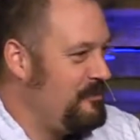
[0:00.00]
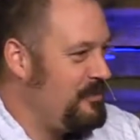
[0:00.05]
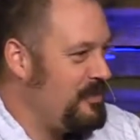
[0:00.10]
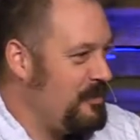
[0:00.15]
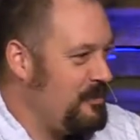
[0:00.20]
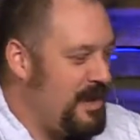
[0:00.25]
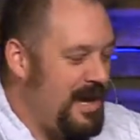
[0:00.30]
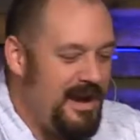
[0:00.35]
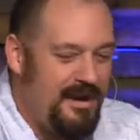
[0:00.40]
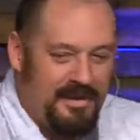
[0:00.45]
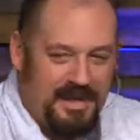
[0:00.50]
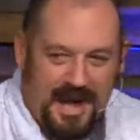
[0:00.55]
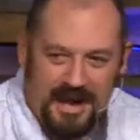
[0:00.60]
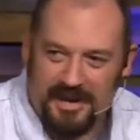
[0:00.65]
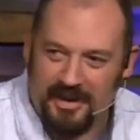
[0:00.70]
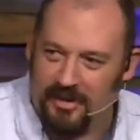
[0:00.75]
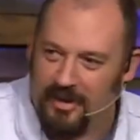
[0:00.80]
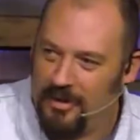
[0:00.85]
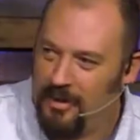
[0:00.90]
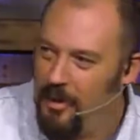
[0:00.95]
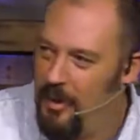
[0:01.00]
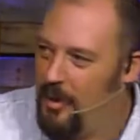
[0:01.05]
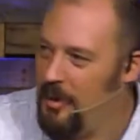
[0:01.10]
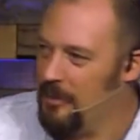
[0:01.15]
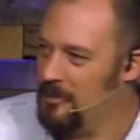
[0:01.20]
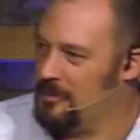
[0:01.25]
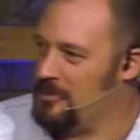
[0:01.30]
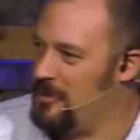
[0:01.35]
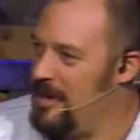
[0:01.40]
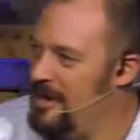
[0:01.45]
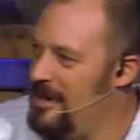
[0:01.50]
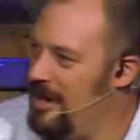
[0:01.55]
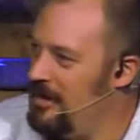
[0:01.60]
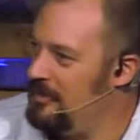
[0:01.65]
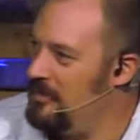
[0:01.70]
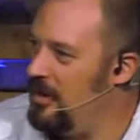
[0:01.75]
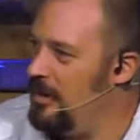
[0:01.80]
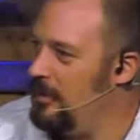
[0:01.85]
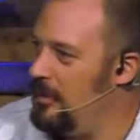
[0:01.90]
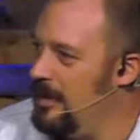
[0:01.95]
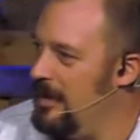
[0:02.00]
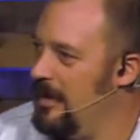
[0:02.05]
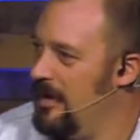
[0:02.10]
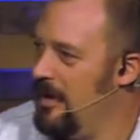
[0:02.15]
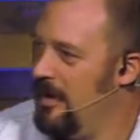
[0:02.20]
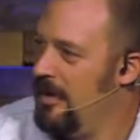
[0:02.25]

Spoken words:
We hear that in our homes right now, don't we?